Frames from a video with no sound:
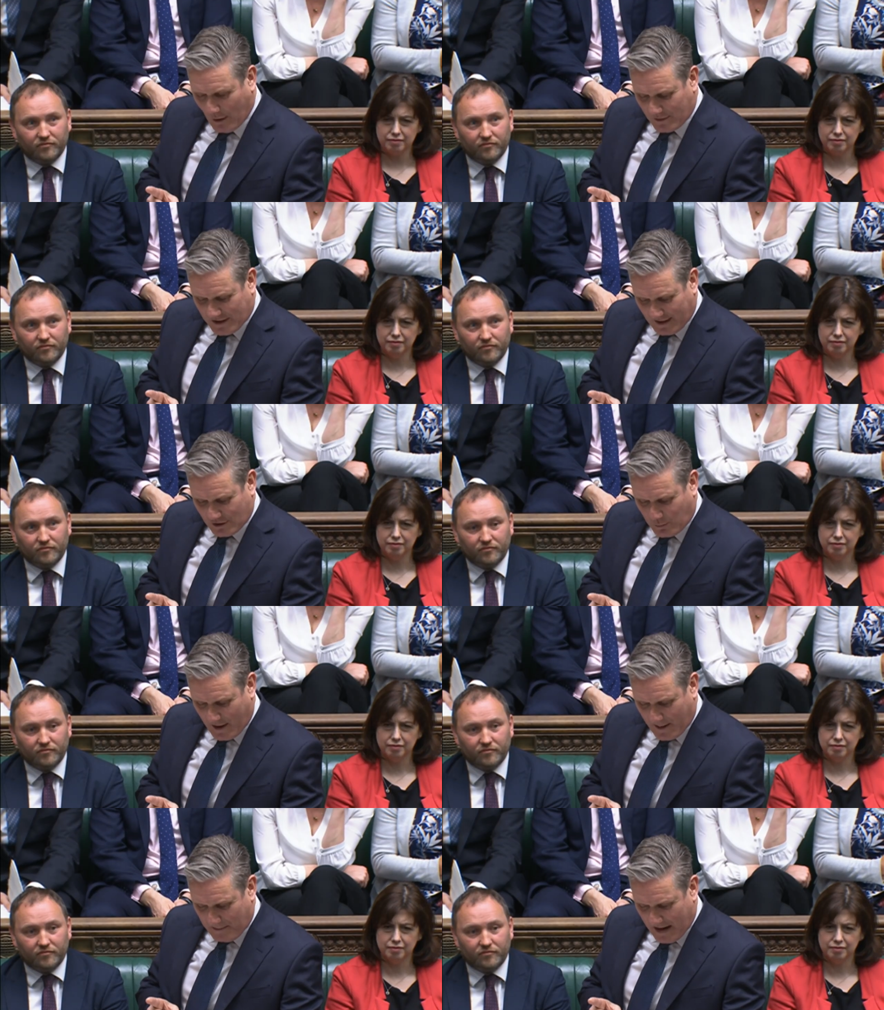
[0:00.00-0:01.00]
Speaker 1: he won't tell us
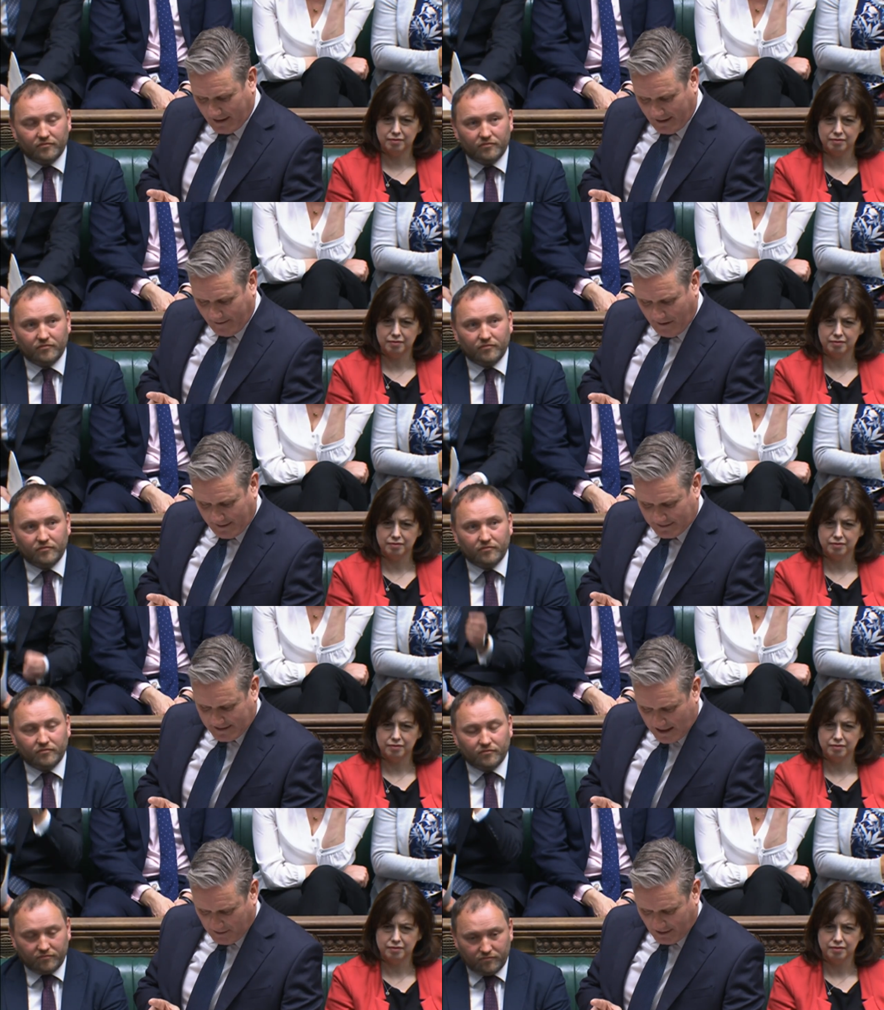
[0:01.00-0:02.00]
where the money
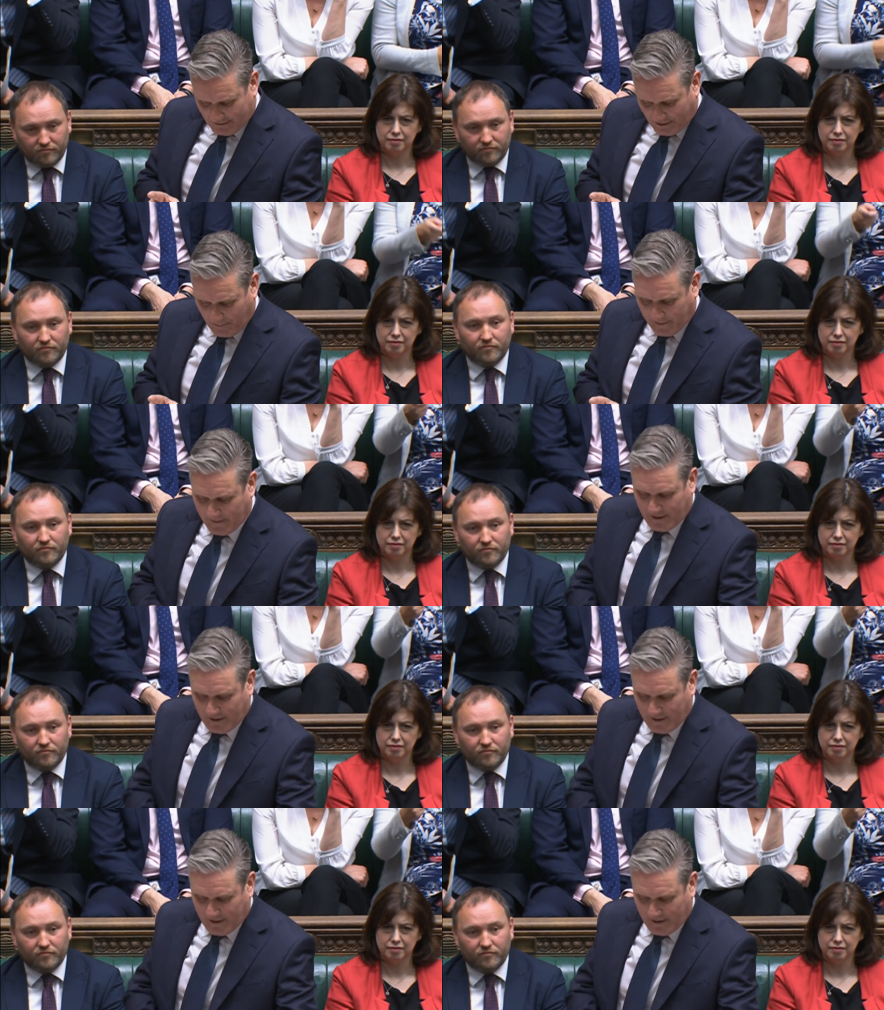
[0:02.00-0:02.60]
is coming from.